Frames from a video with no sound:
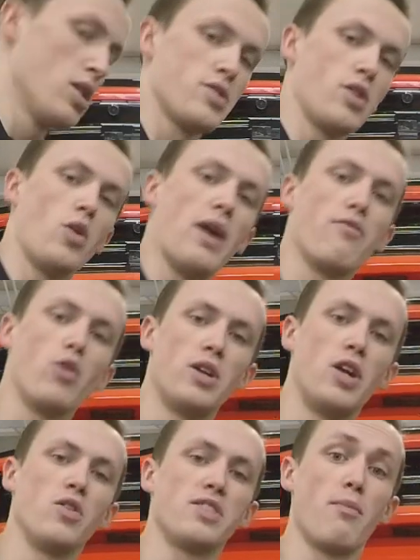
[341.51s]
So
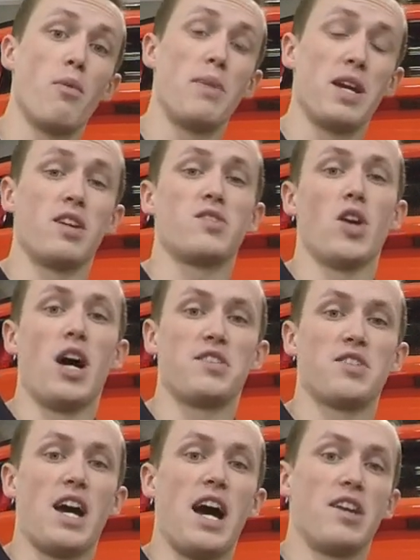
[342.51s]
everyone knows I'm a big
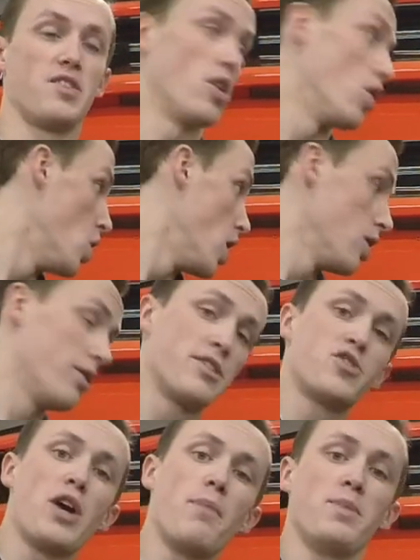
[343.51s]
exhaust guy, so
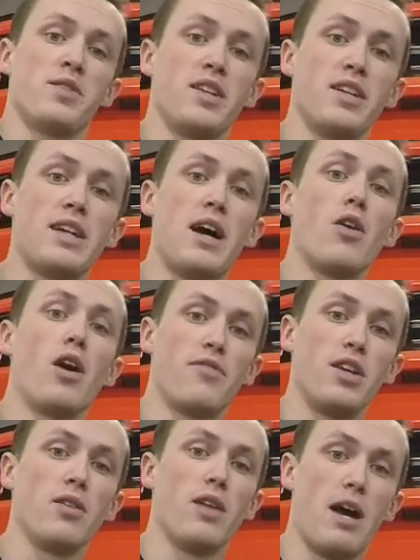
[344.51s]
let's drop this thing down off
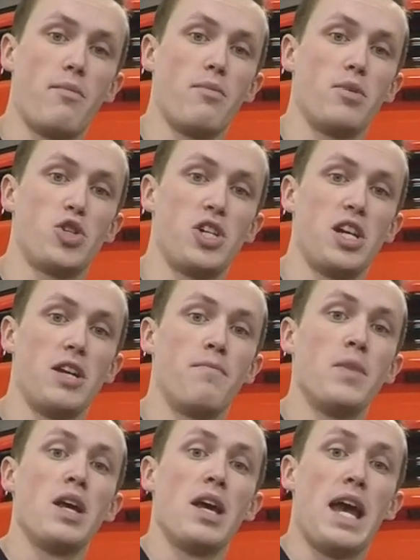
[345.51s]
the alignment machine
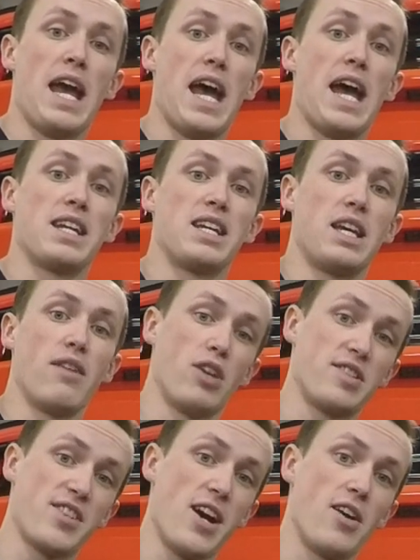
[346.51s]
and give it
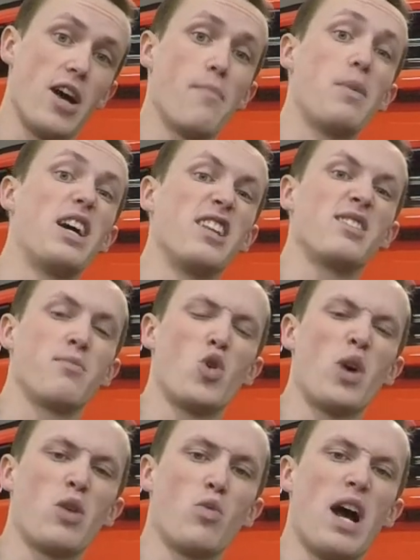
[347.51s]
a start up and some
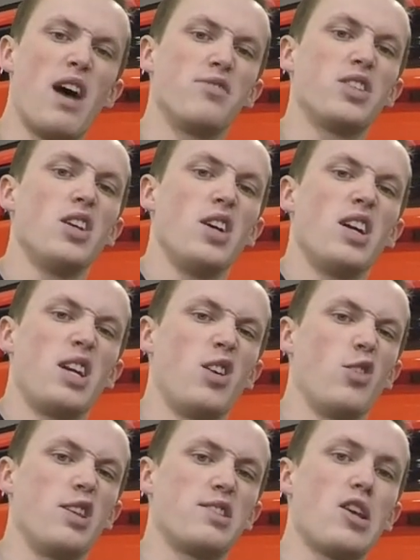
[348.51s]
quick revs.
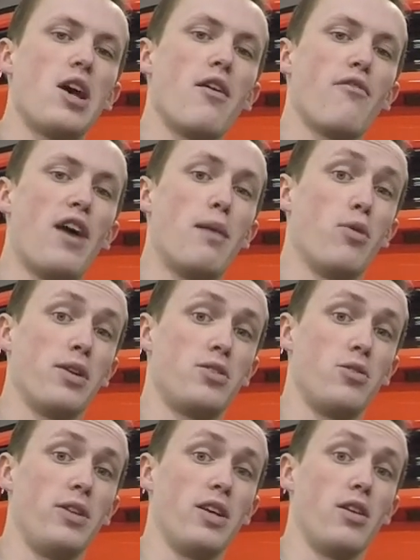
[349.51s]
Hear this
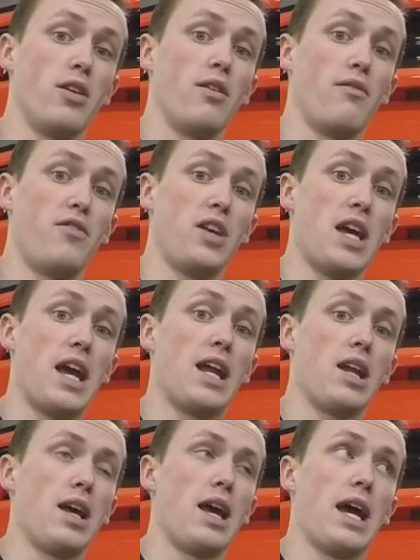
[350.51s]
5.2 liter
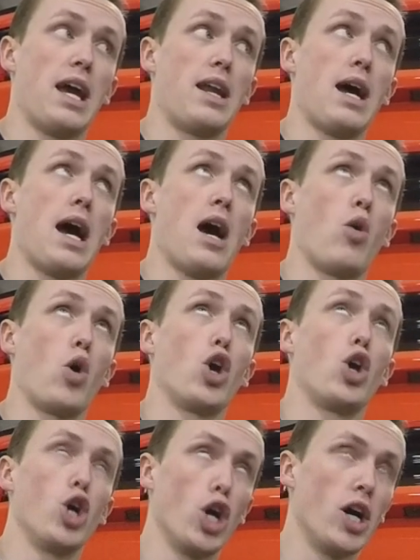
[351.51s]
V8 and how
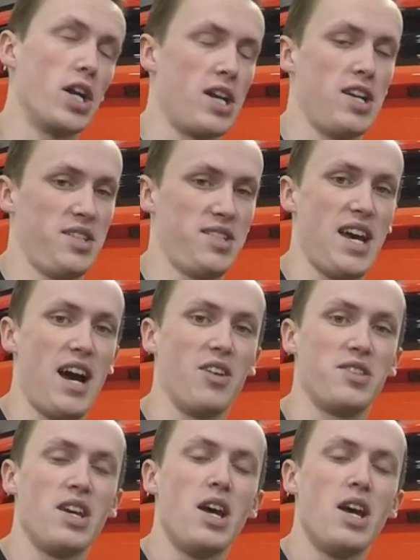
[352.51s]
good it sounds.